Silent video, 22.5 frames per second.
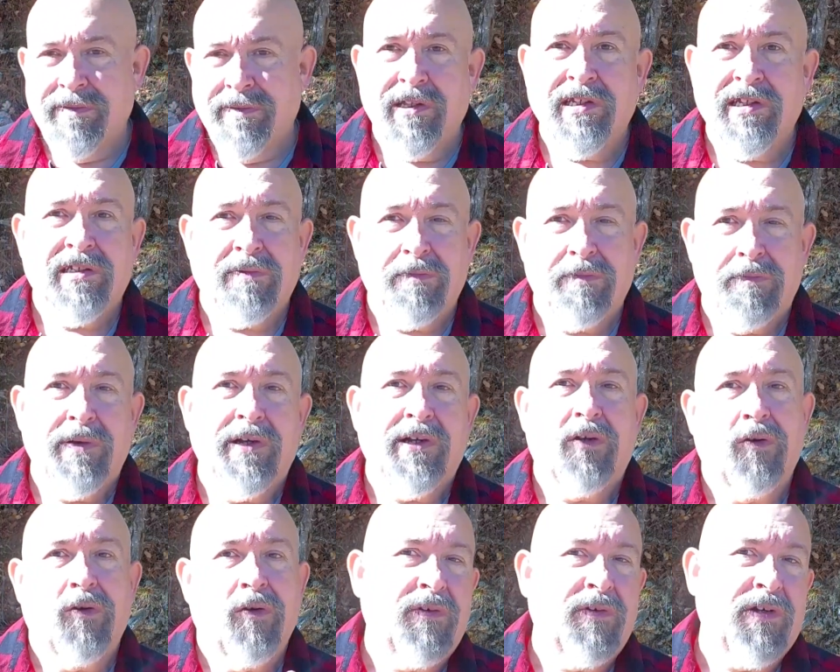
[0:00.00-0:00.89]
that's
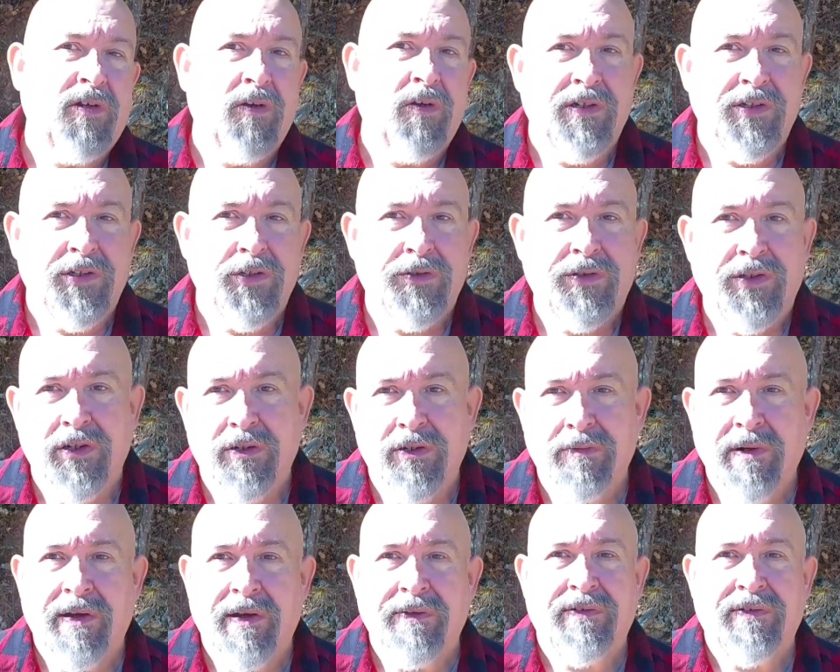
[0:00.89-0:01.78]
bigger over here on
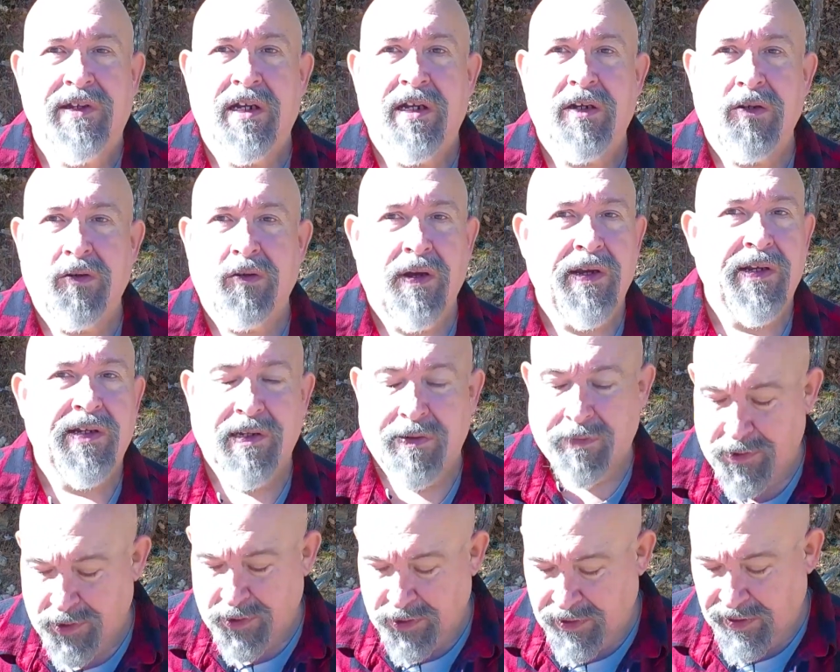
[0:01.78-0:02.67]
YouTube. I've got a great
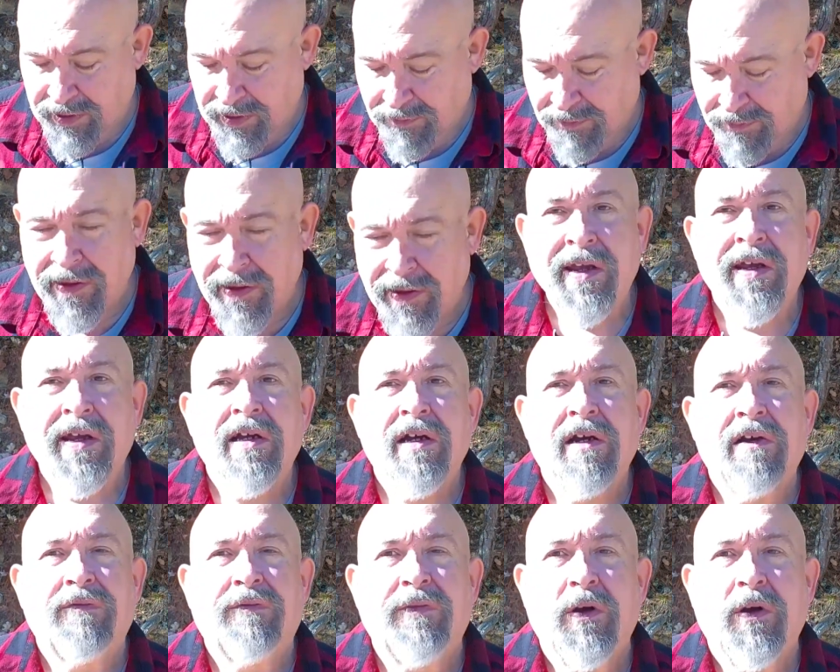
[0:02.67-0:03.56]
community
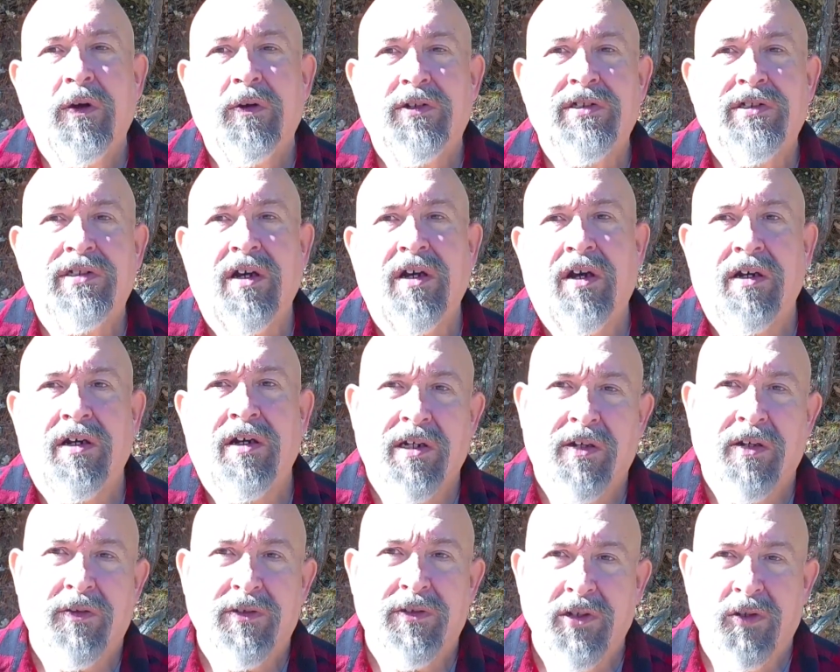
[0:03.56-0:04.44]
of folks on
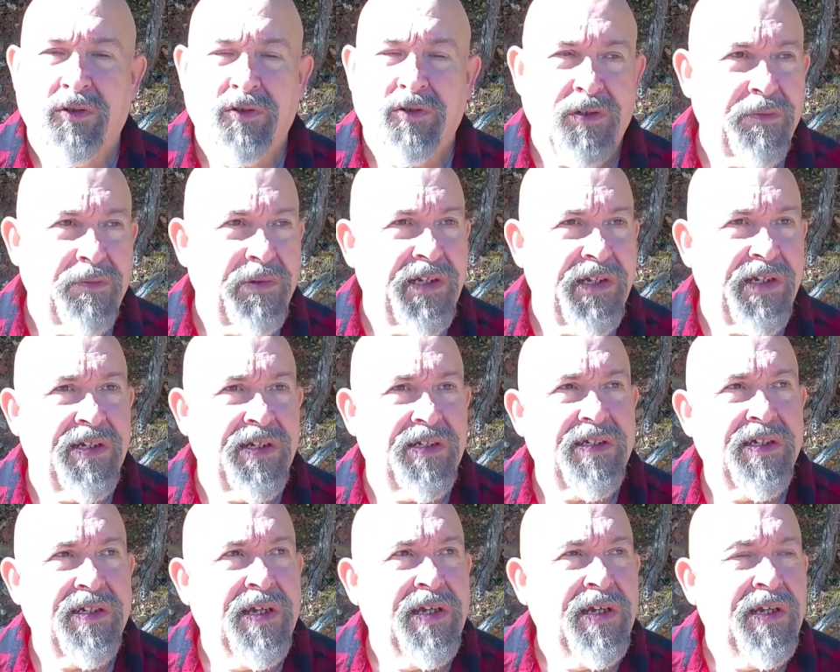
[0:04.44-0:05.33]
other social
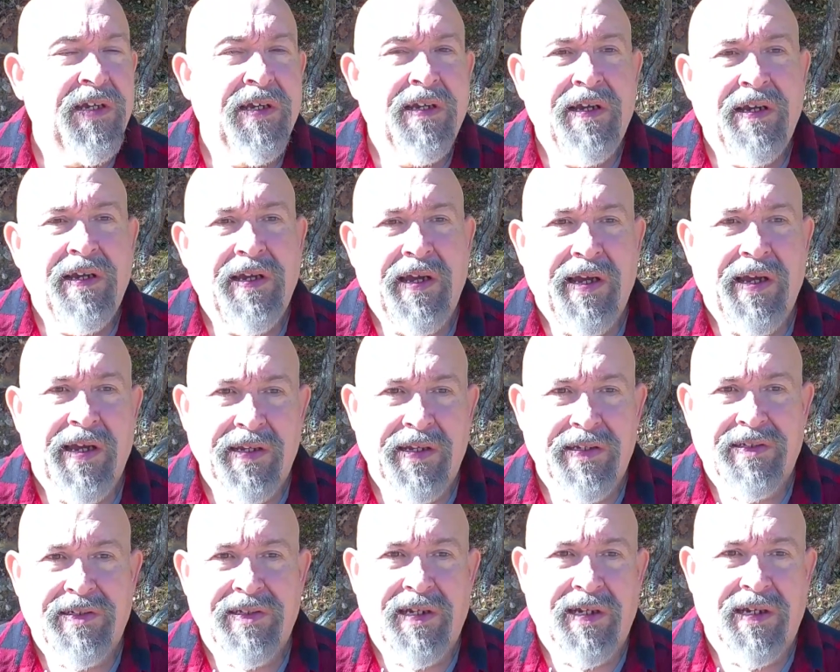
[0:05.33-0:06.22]
media,
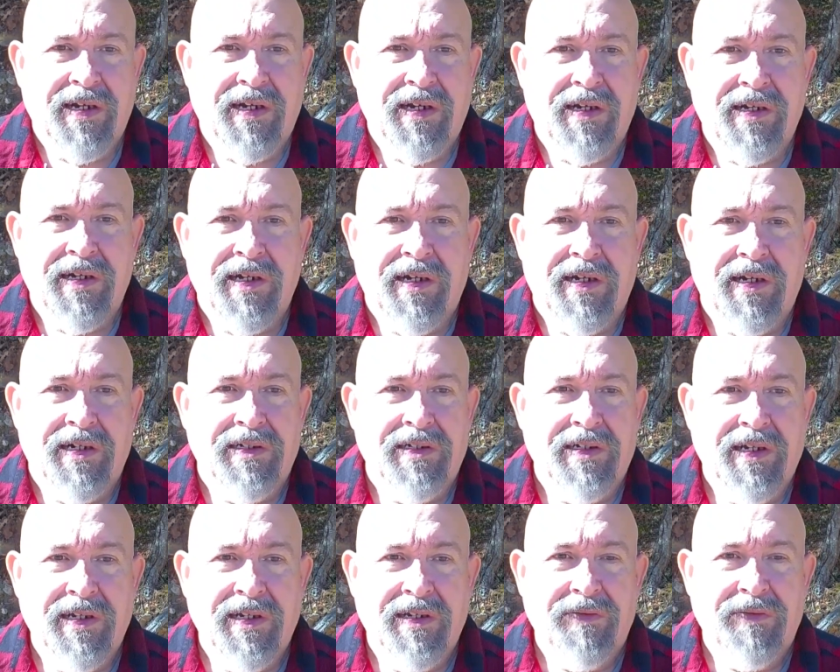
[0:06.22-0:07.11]
and
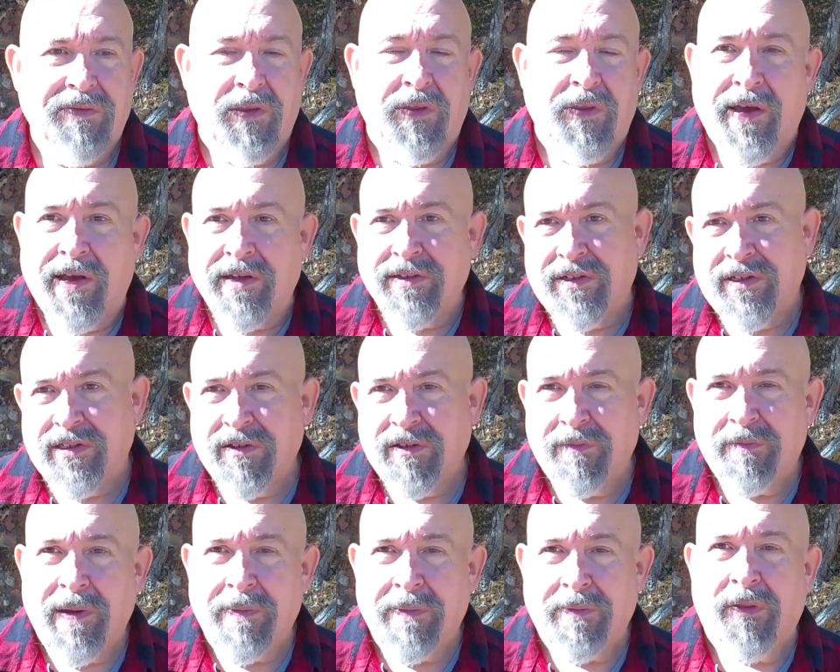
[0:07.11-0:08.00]
the thousands
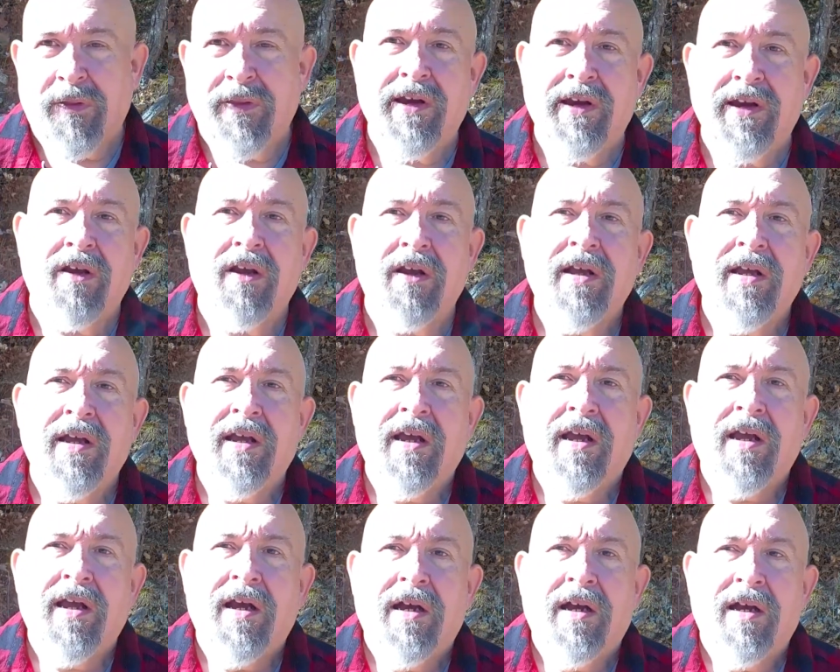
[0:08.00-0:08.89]
of people there
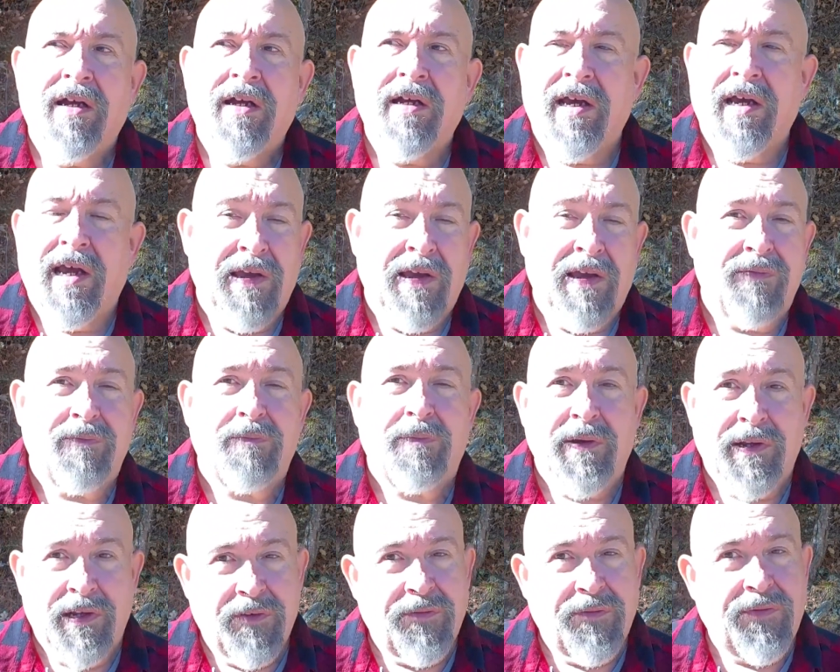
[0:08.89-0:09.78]

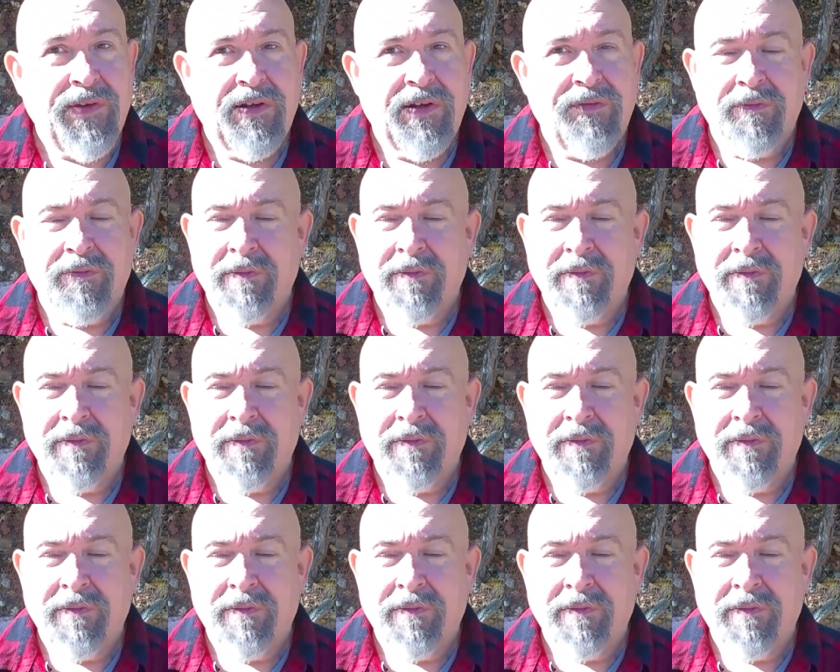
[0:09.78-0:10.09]
have benefited